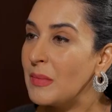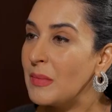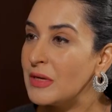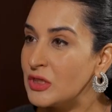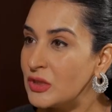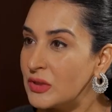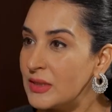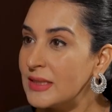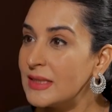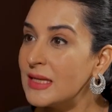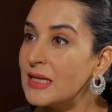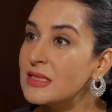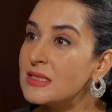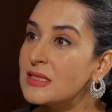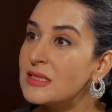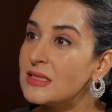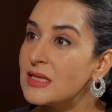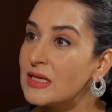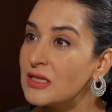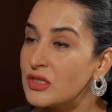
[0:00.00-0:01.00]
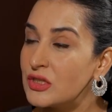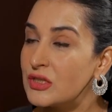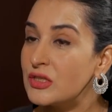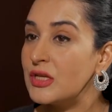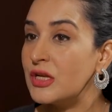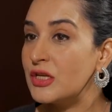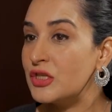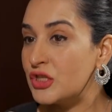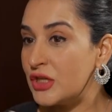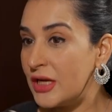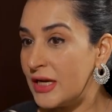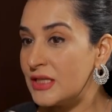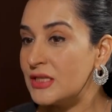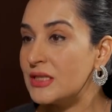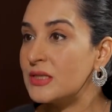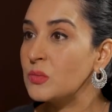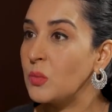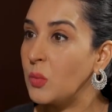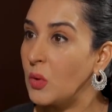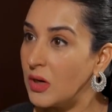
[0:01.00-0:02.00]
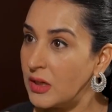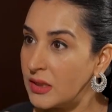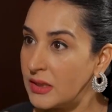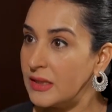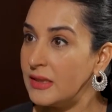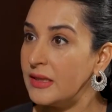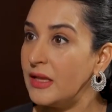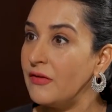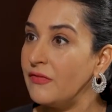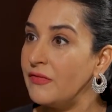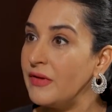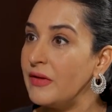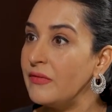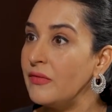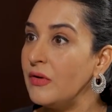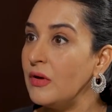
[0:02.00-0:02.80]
do you think that change has worked in their favor?